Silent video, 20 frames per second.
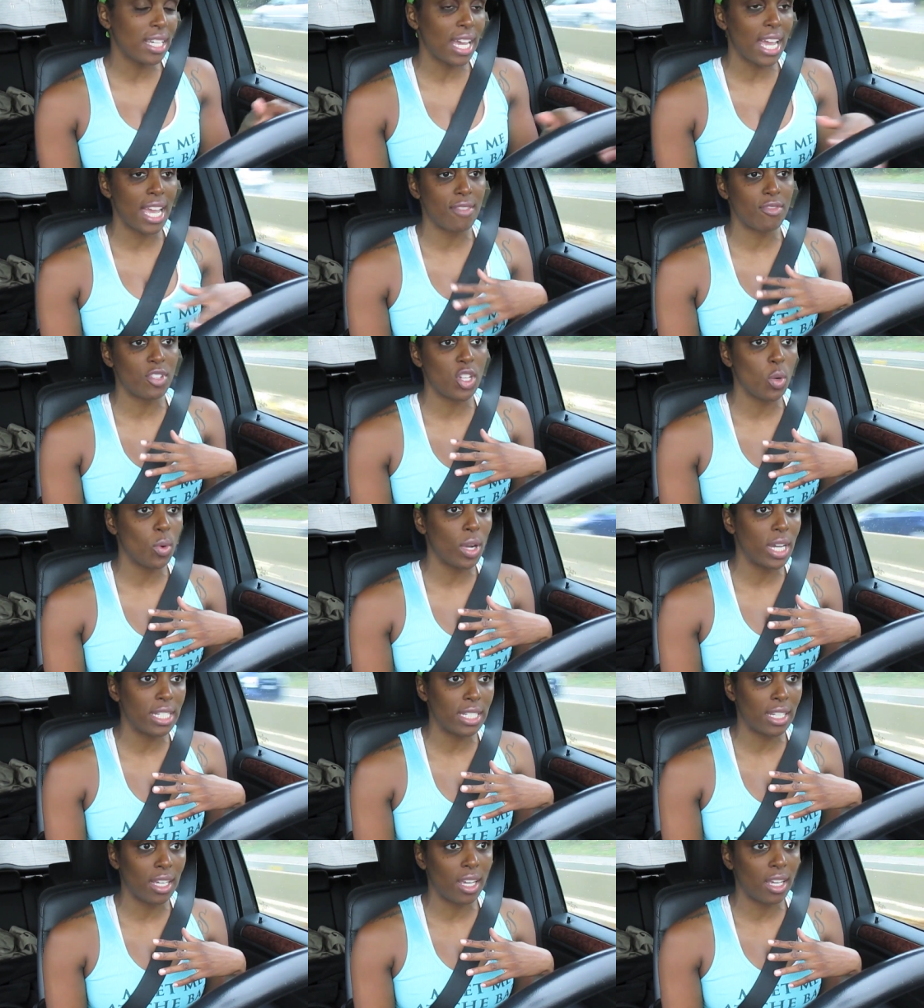I have no
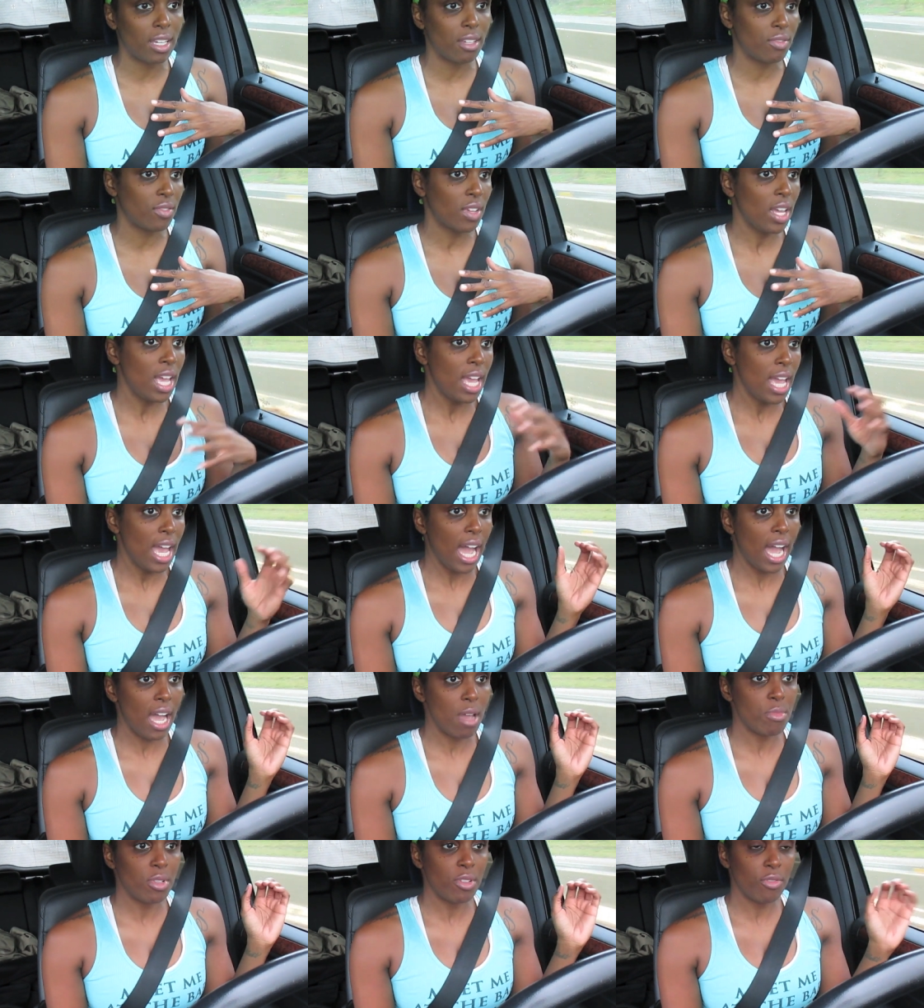idea if
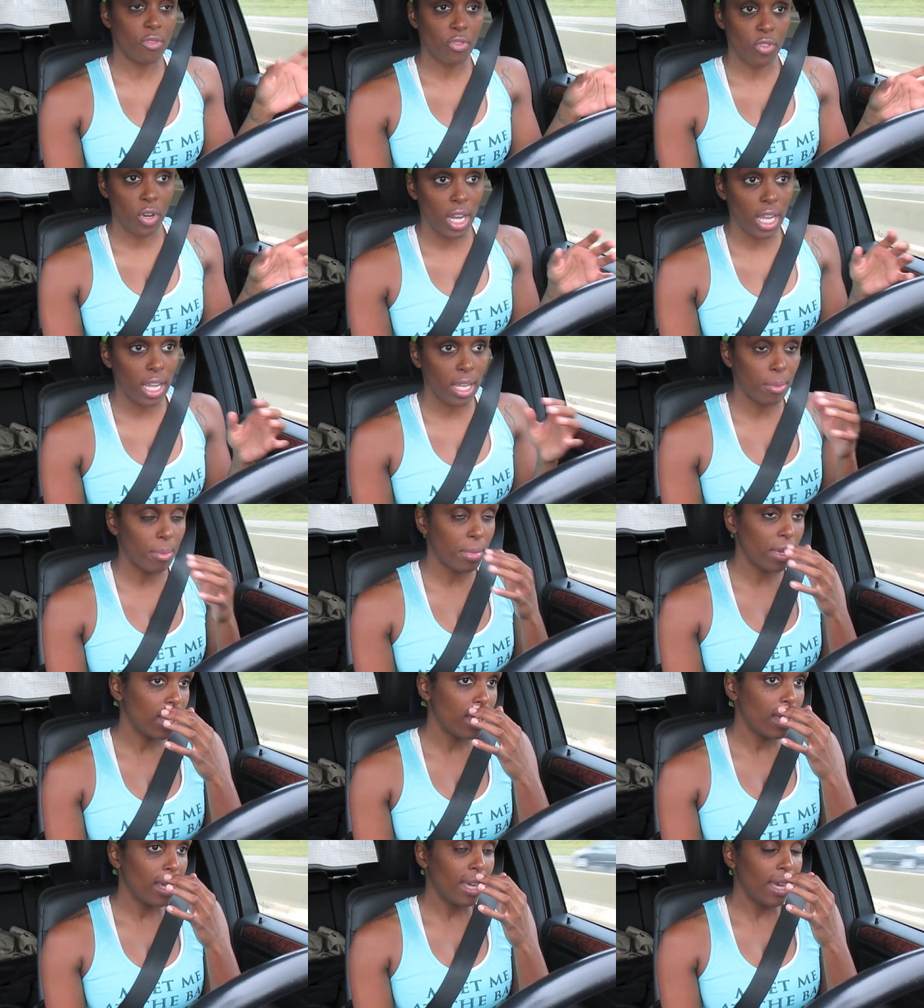I'm in frame.
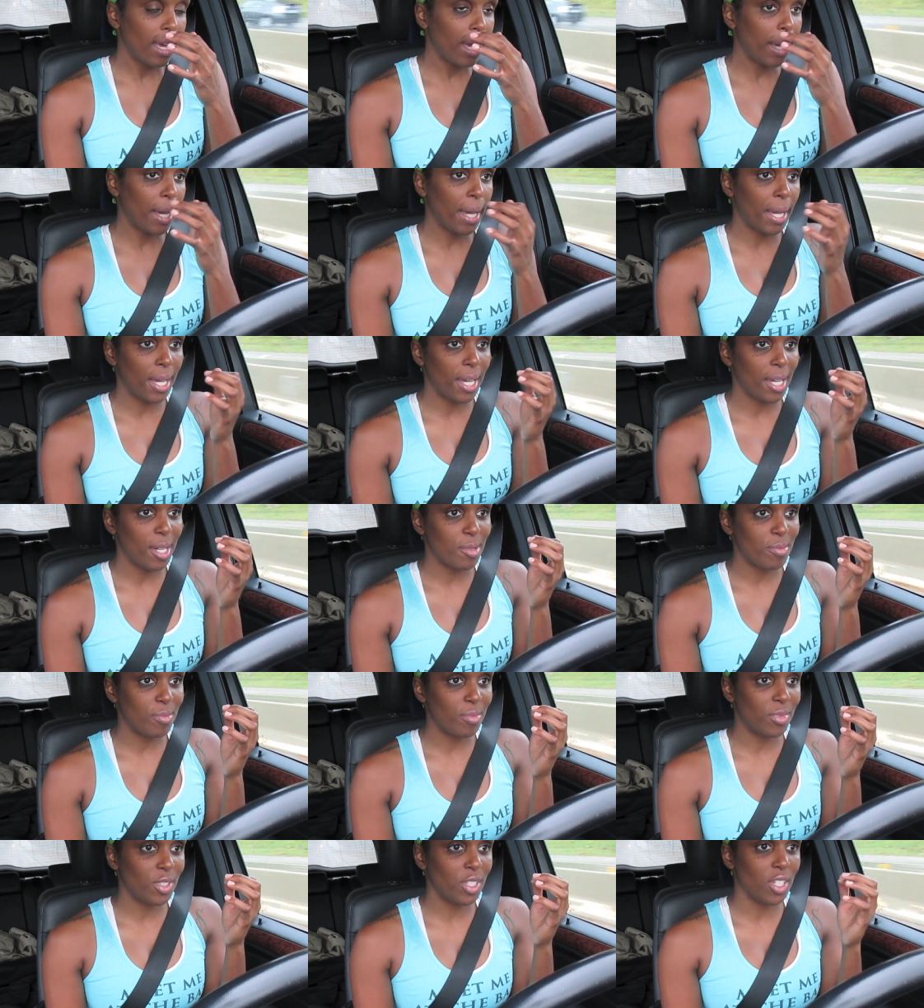
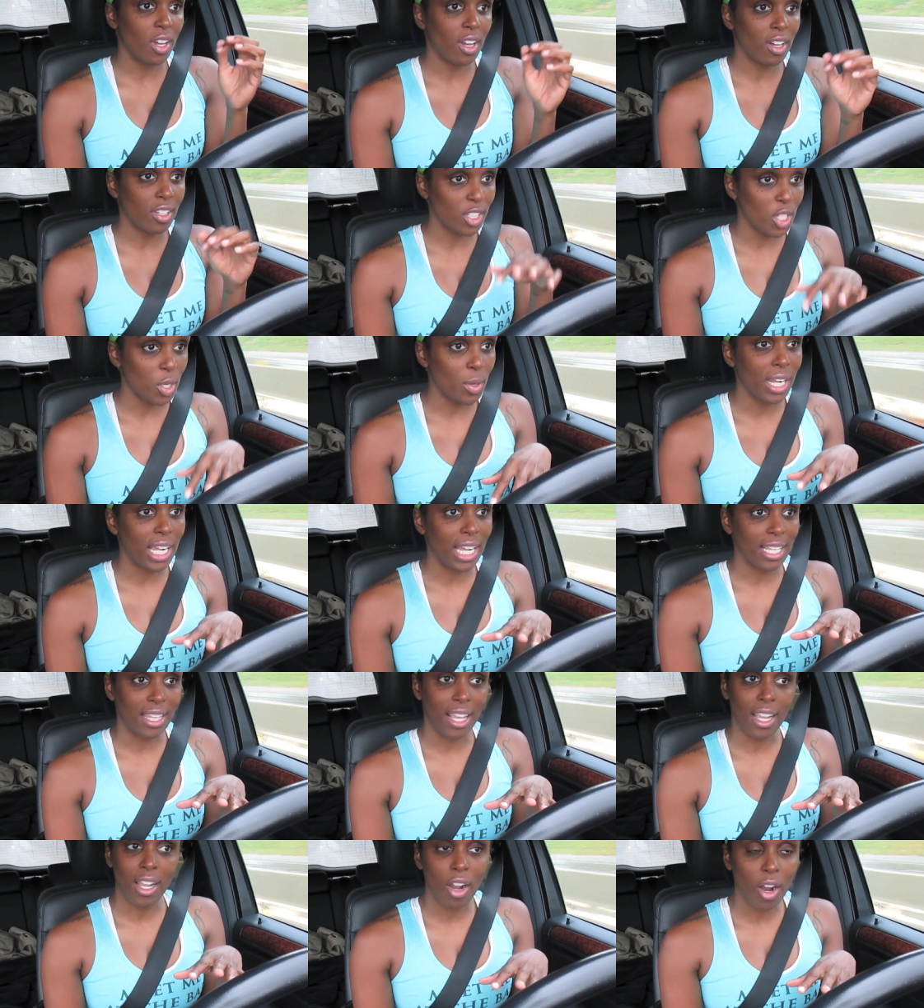Um, y'all know I
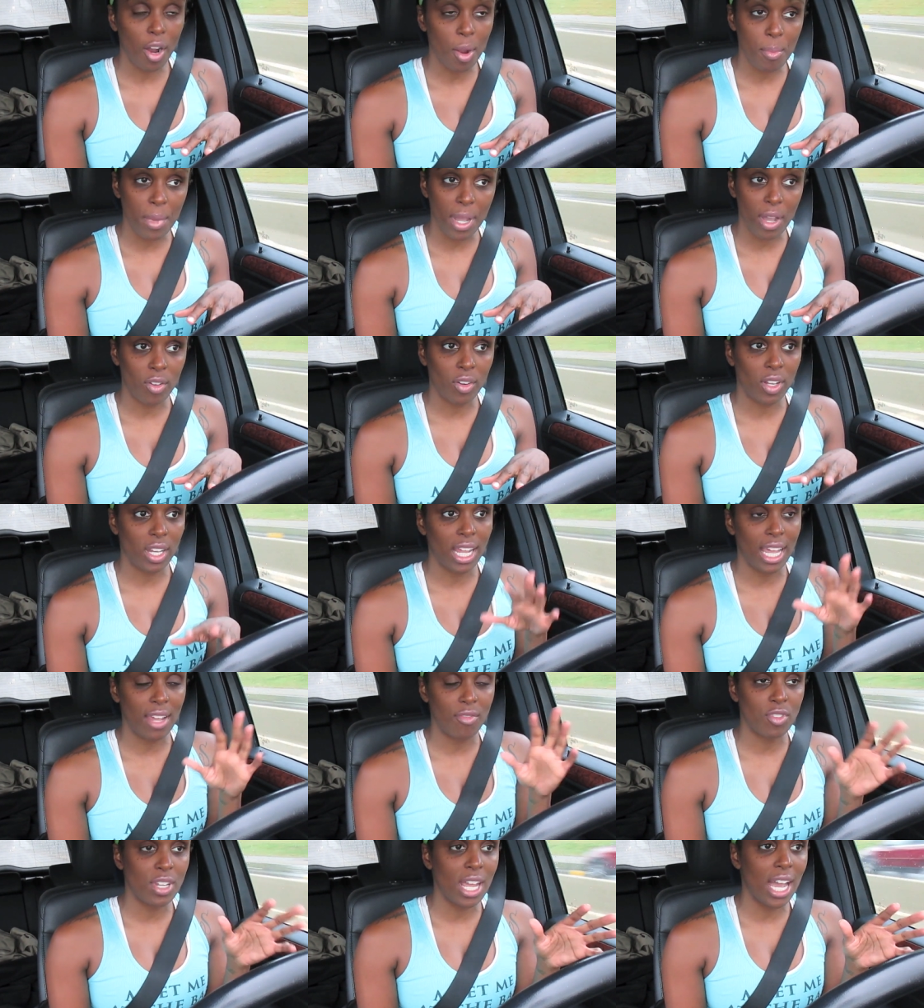got that car mount and
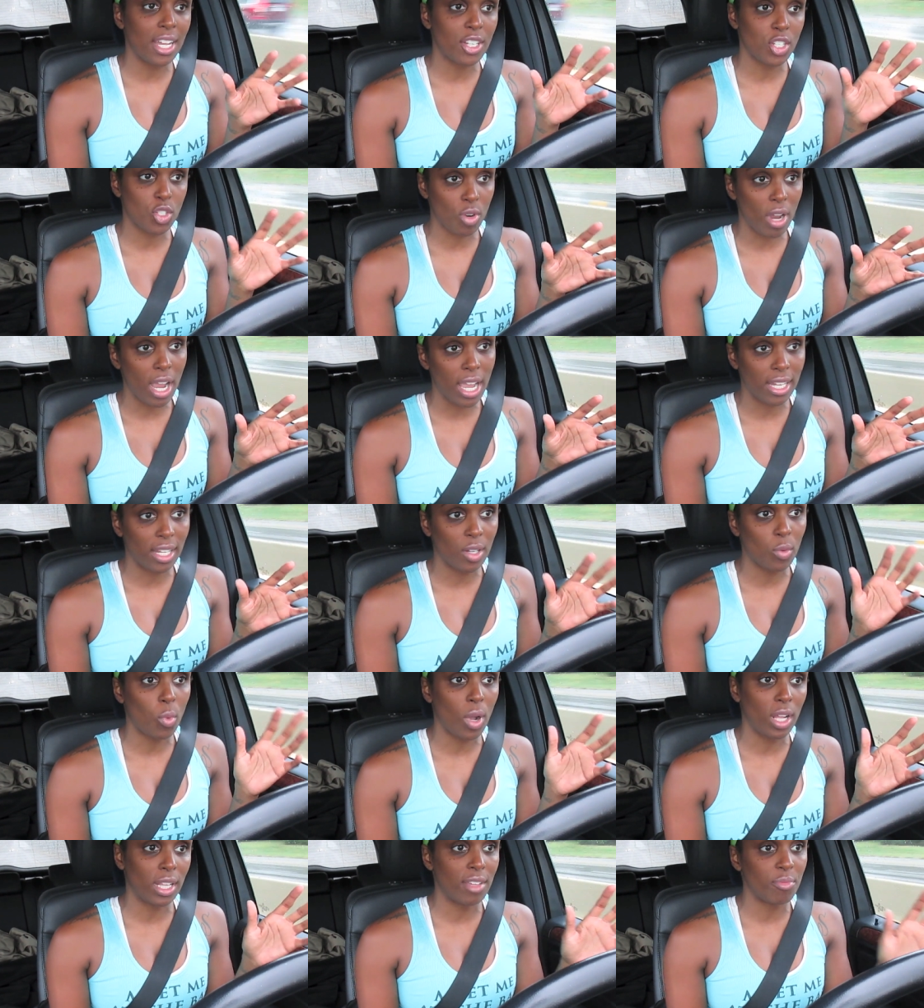I have not tried
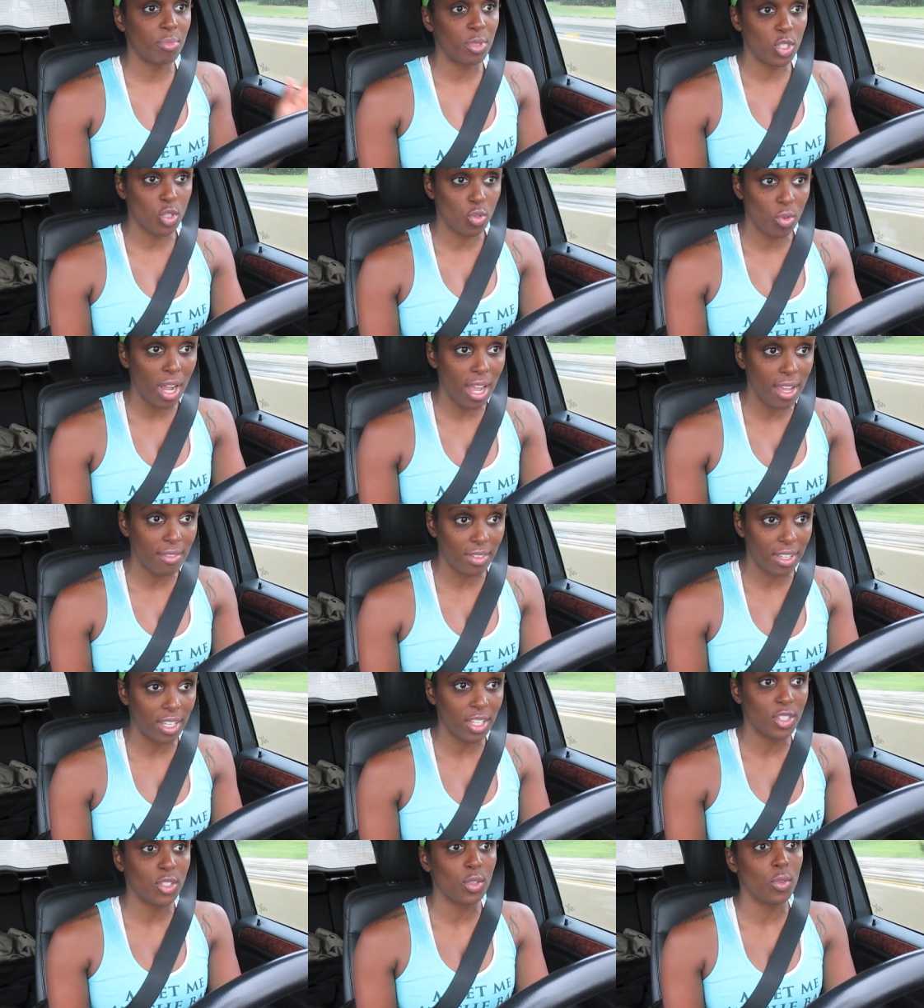it while I've been
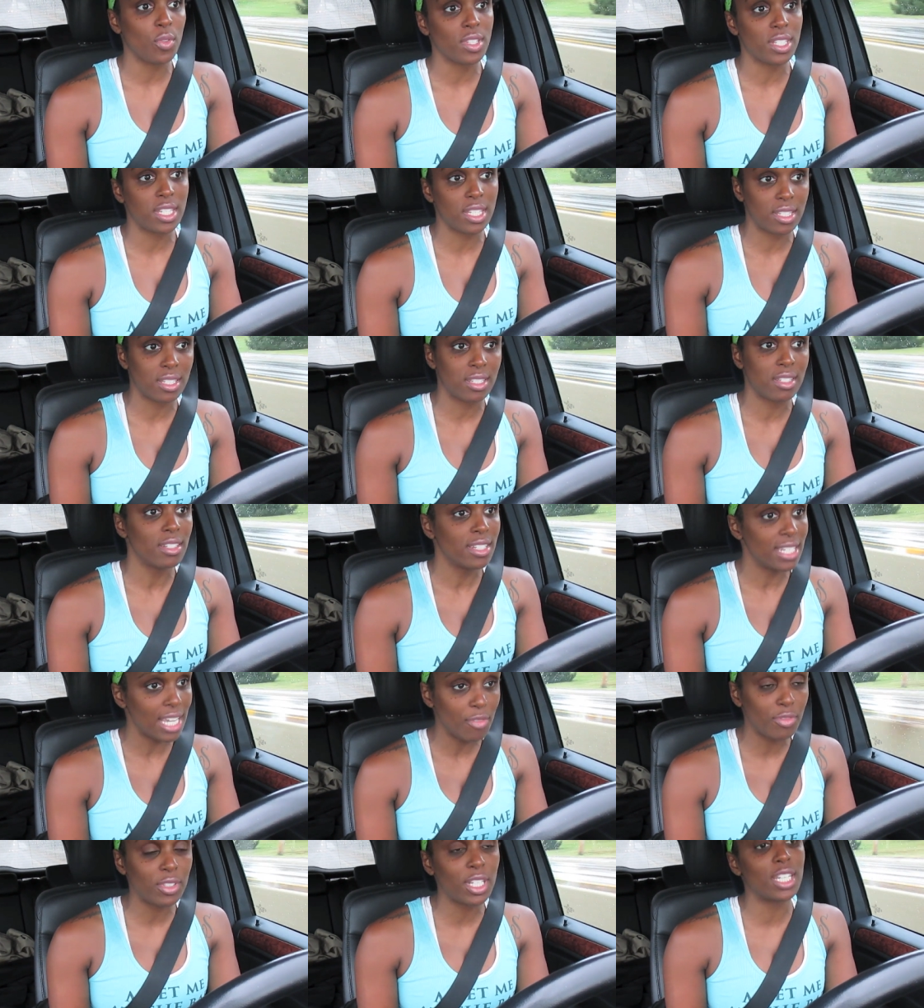driving. So this is
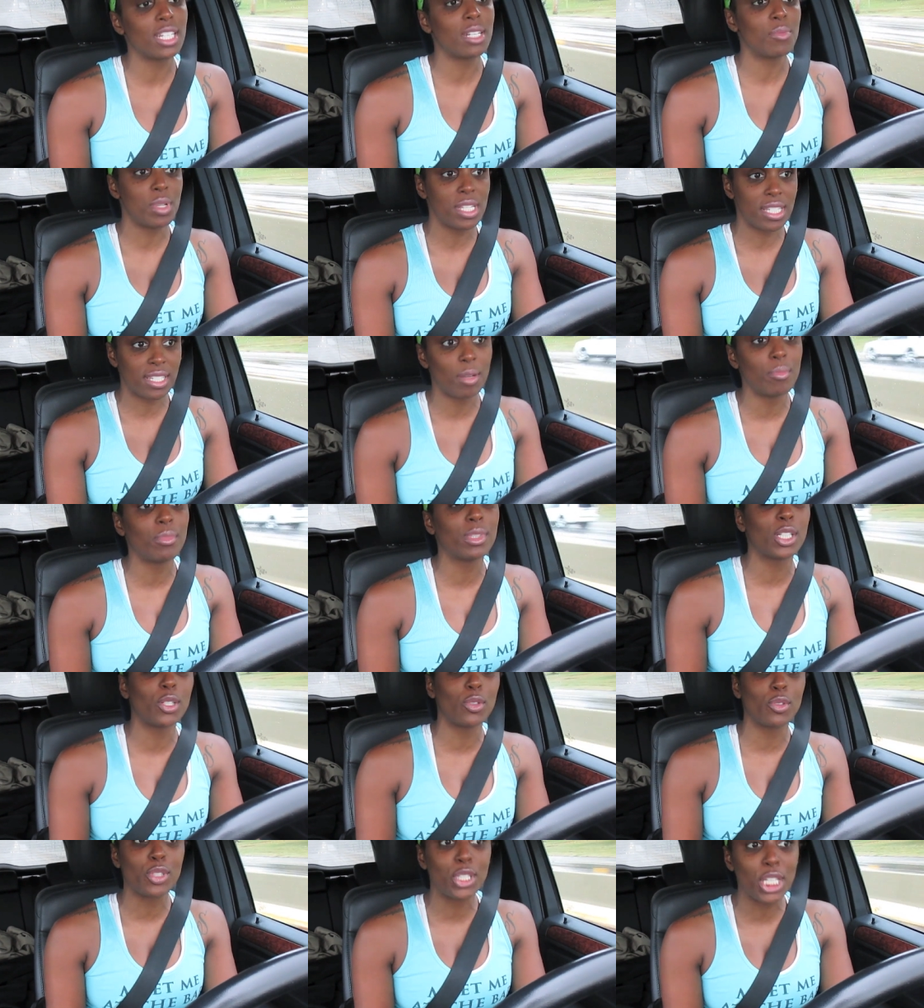definitely gonna be something a
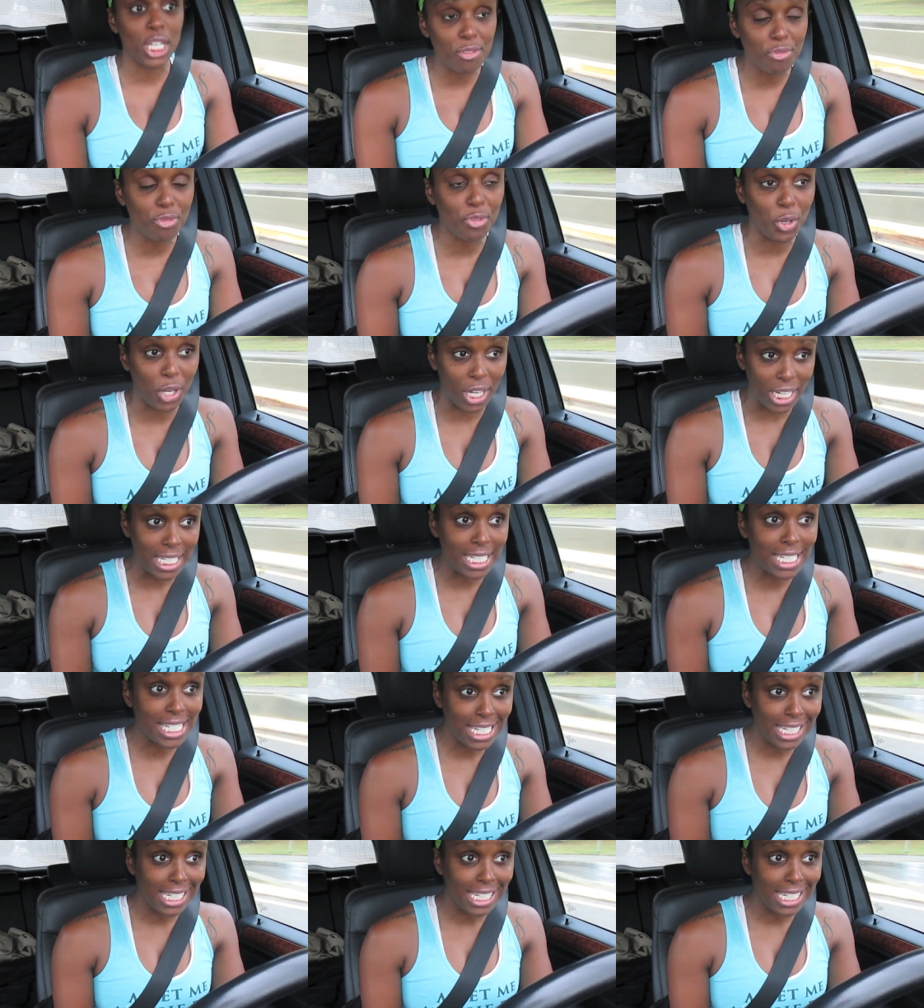little different,